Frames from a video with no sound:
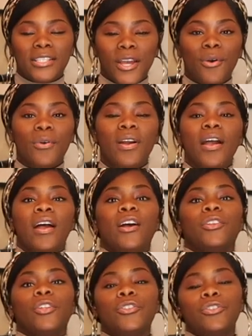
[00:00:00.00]
So
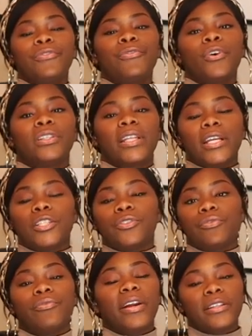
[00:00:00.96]
those are the four things,
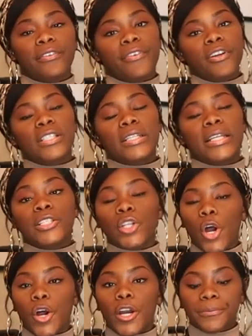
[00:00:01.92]
right? The first list
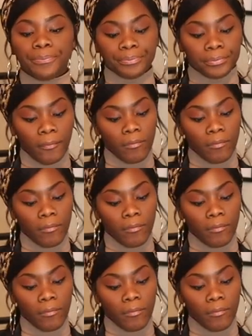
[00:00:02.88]
on